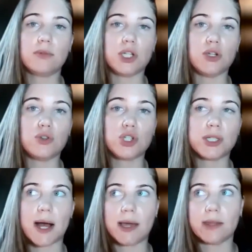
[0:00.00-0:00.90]
you
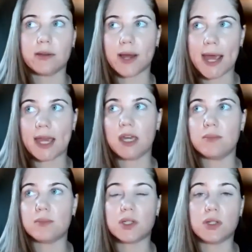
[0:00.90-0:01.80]
should either
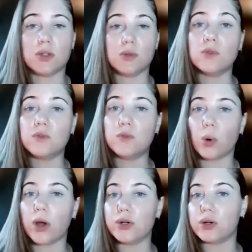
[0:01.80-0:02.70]
aim to do
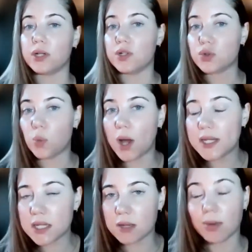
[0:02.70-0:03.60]

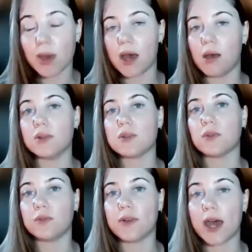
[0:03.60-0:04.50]
420 pounds
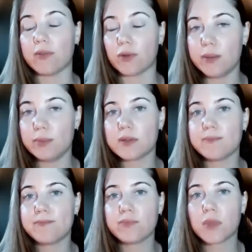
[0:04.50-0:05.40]
for 5 reps,